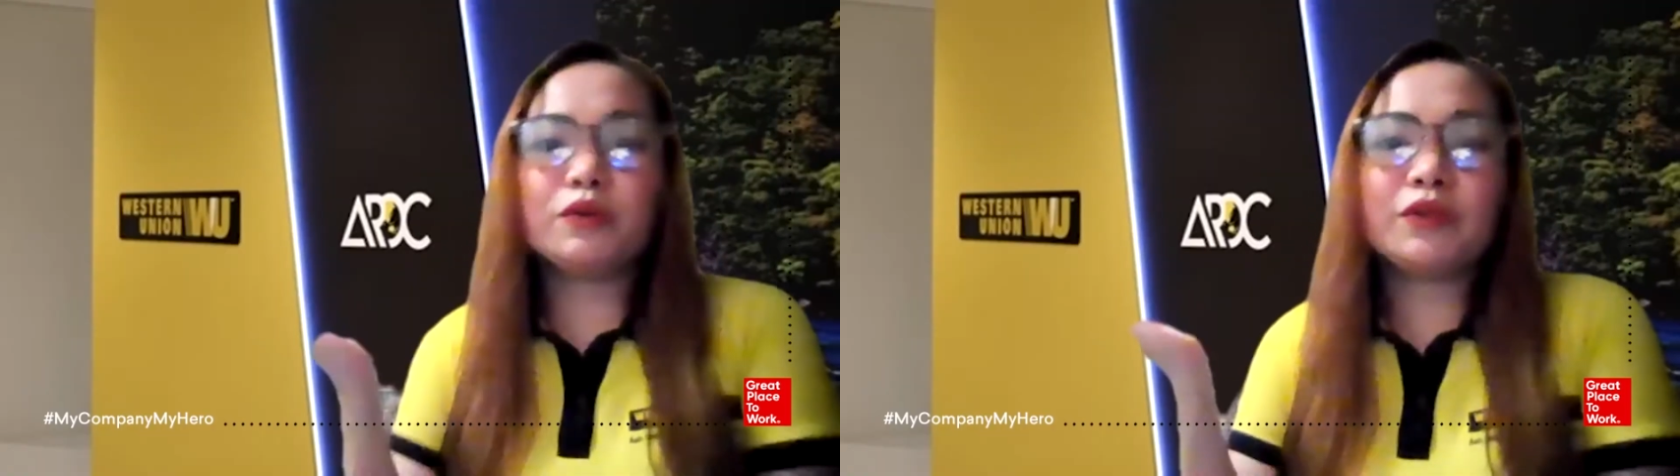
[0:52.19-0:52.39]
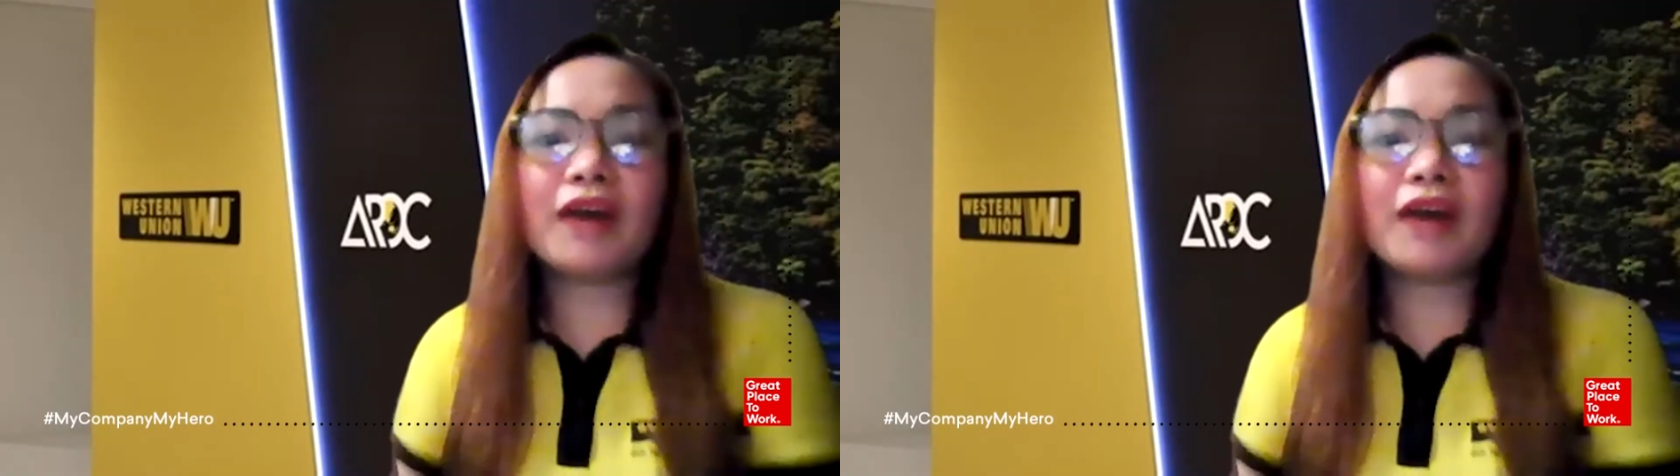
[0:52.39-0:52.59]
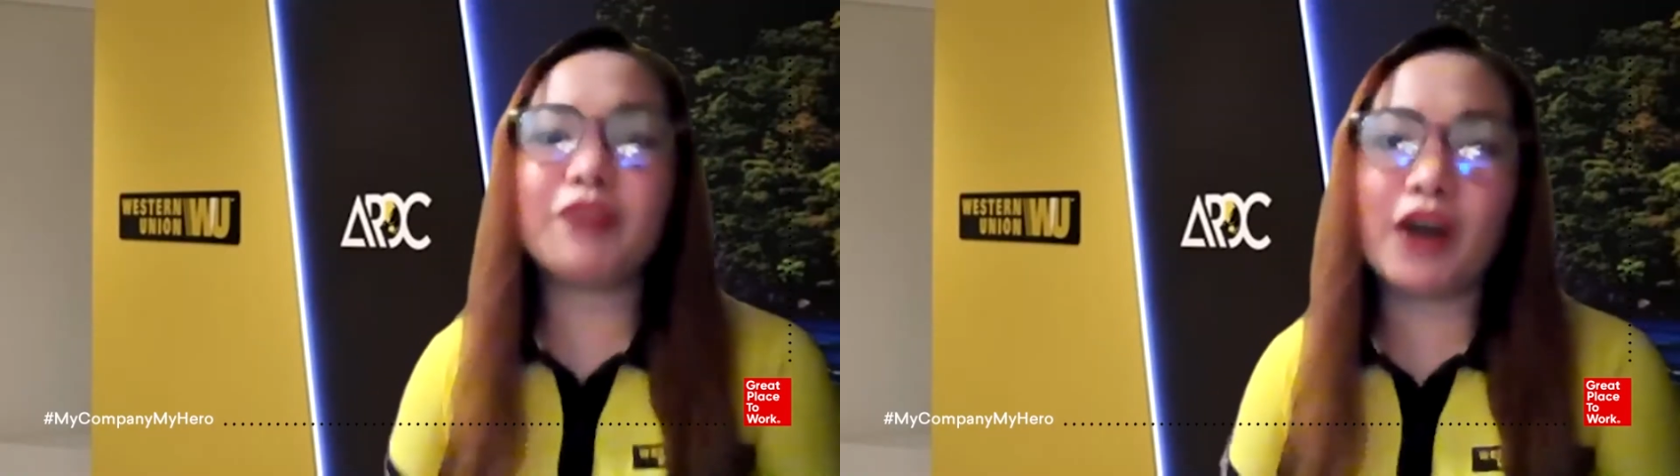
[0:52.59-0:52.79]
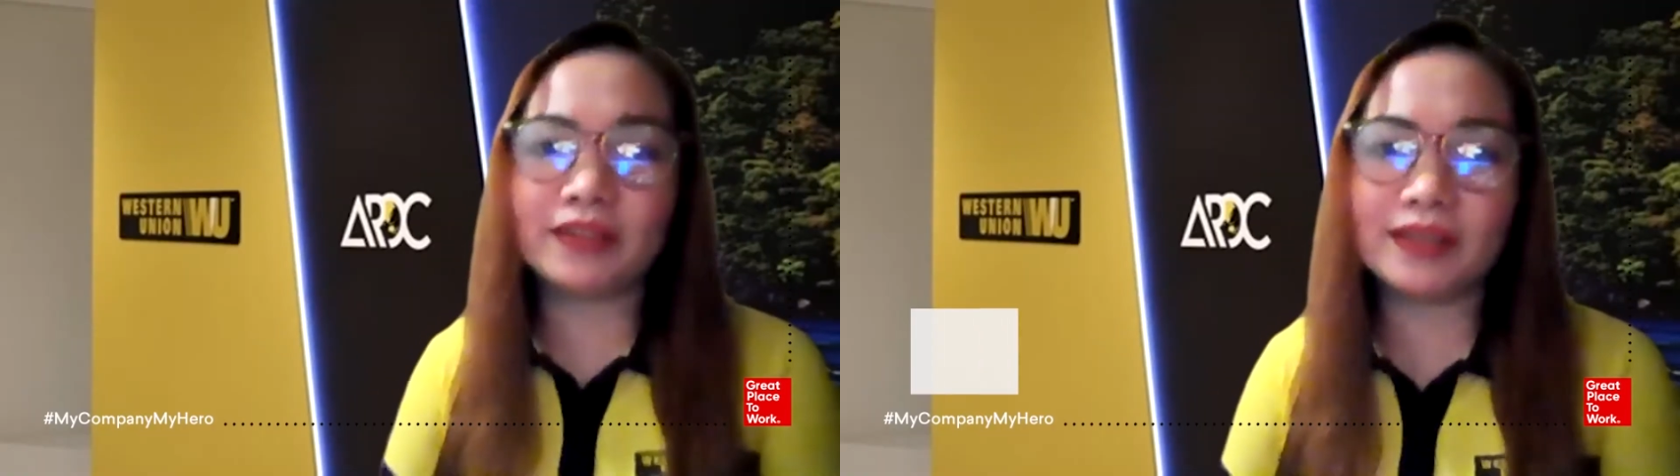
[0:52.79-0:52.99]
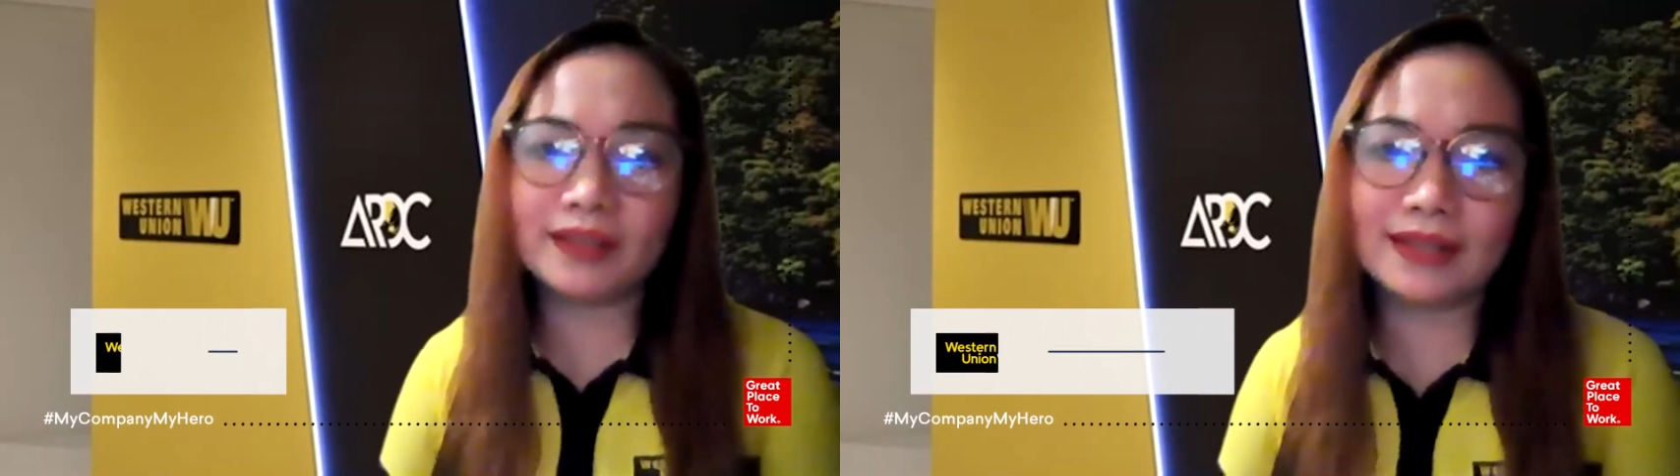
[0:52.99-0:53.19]
would have
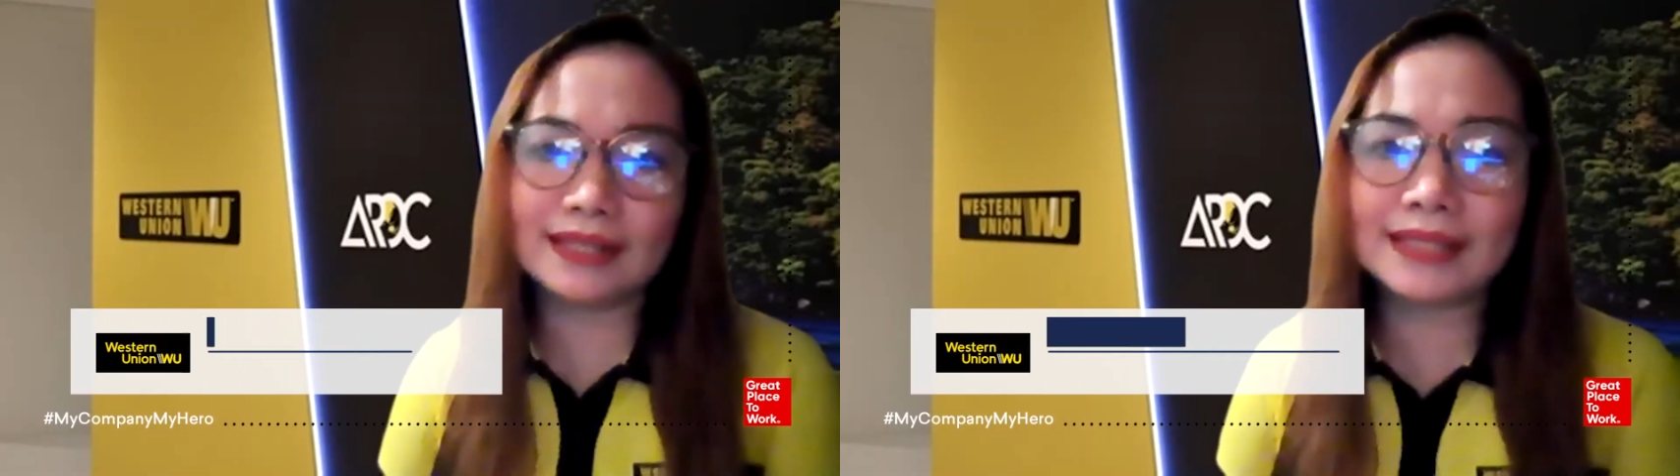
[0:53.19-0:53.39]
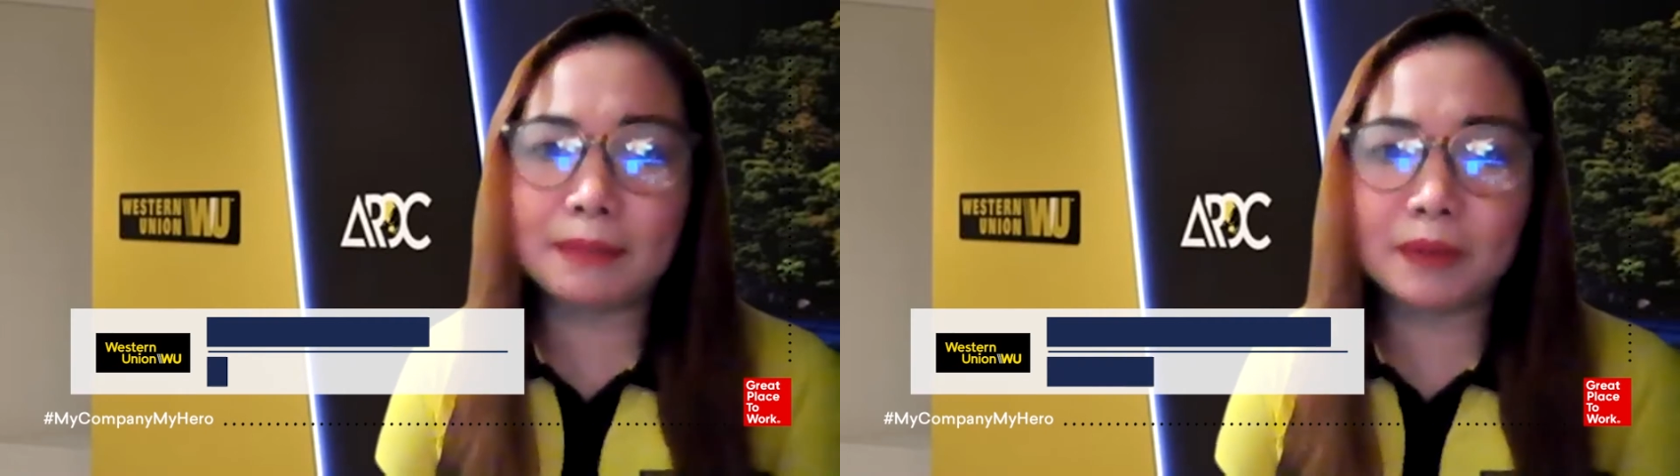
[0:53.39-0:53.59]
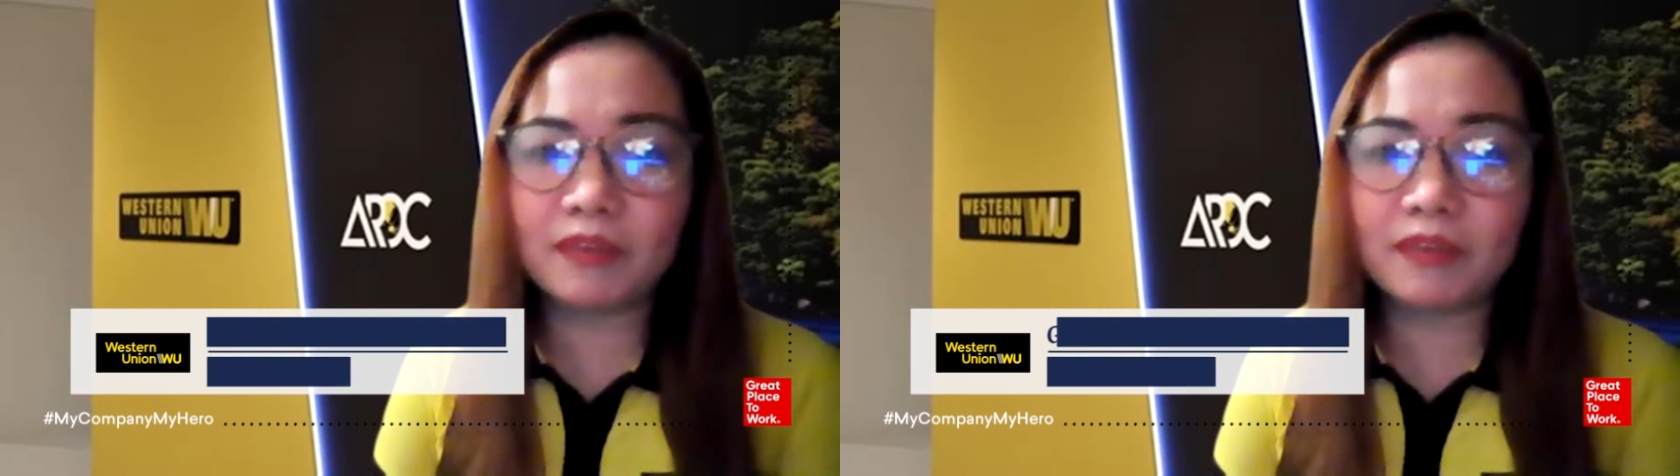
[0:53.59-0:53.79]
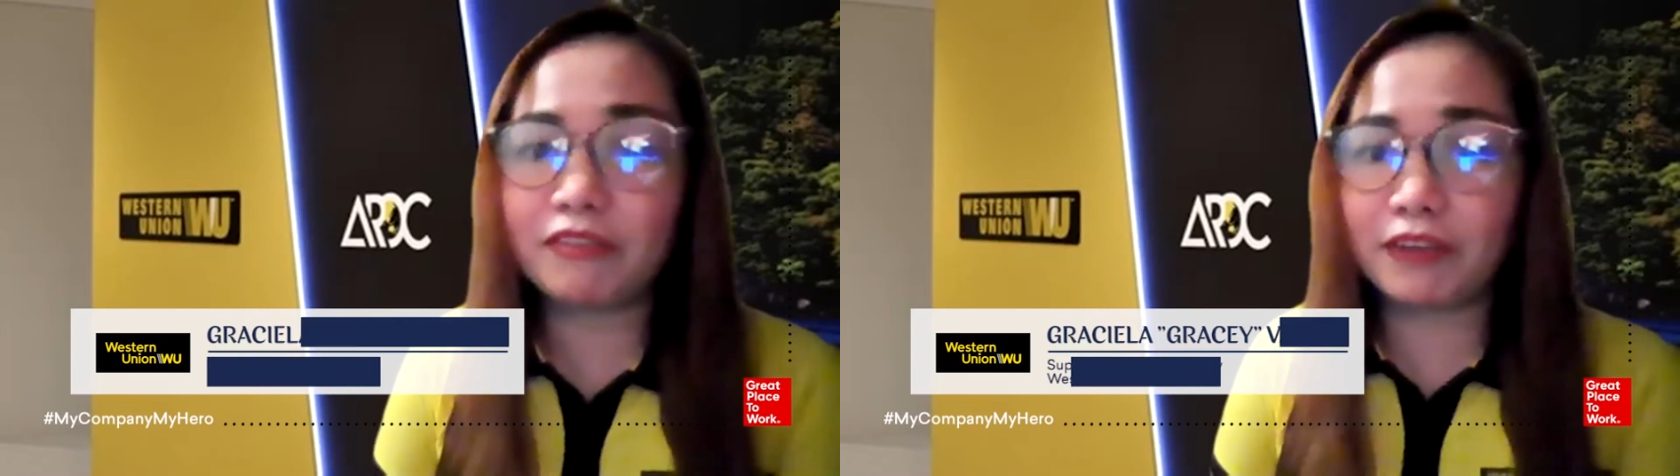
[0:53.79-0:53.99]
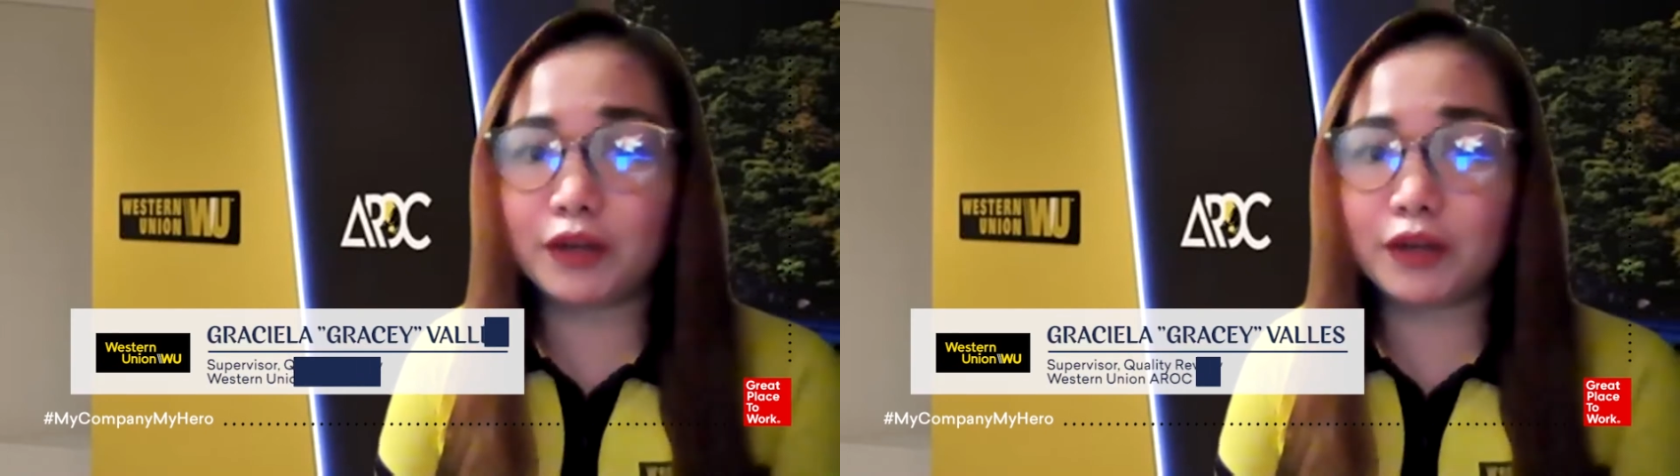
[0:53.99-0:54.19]
thought that in a snap of a
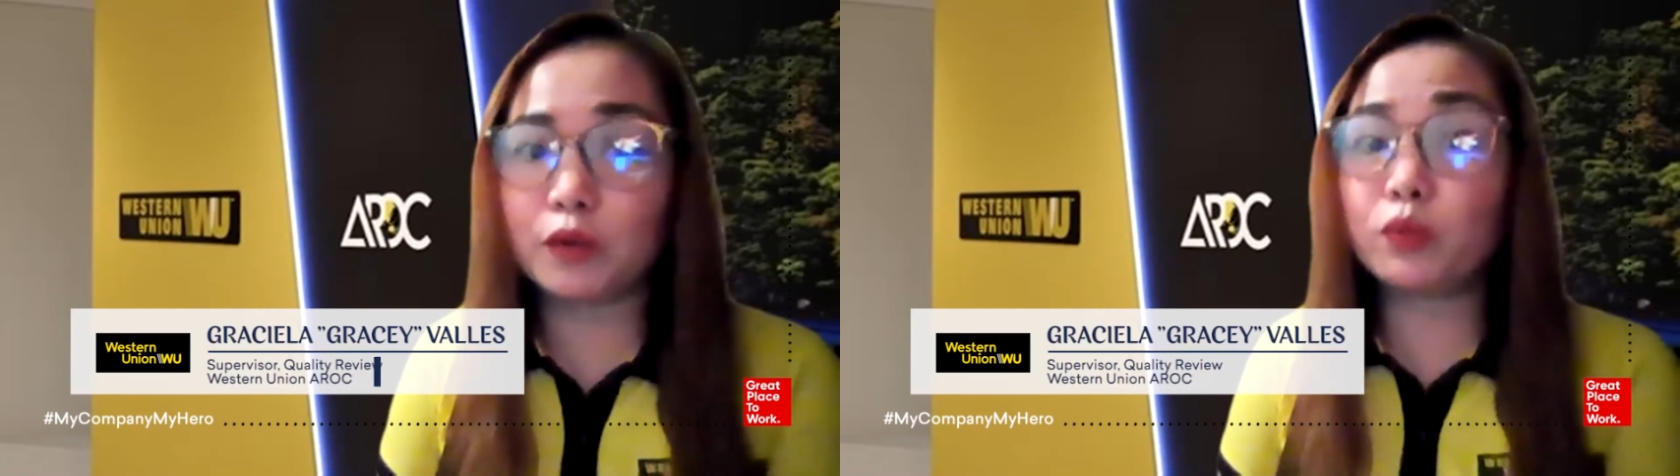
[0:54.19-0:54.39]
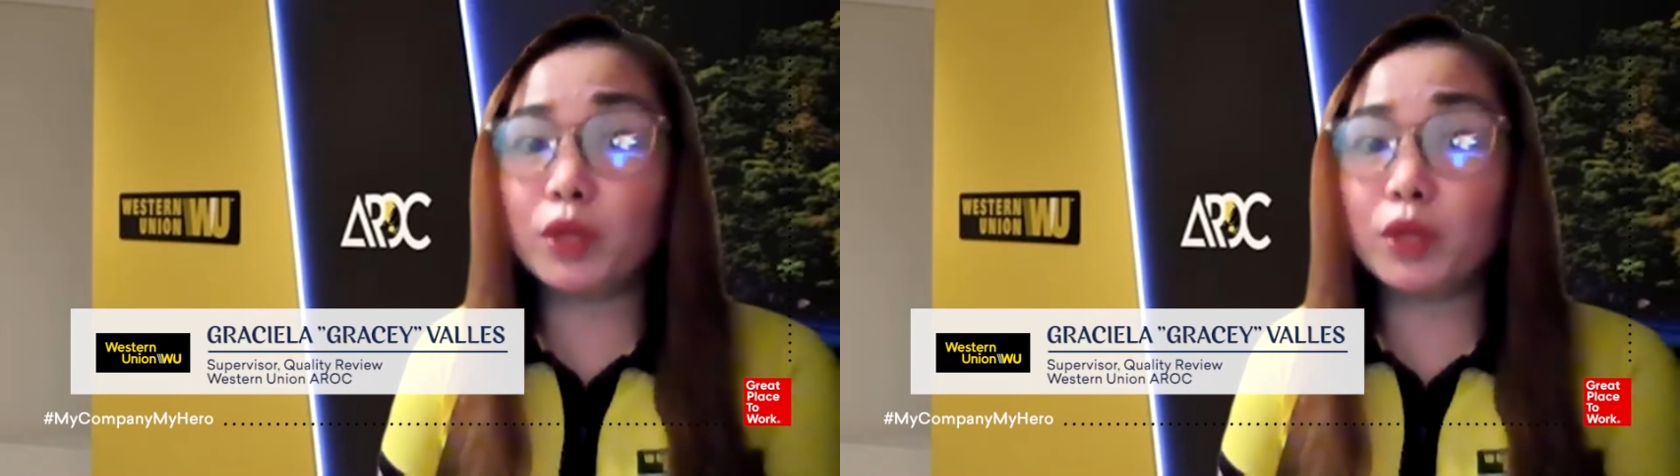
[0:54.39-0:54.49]
finger,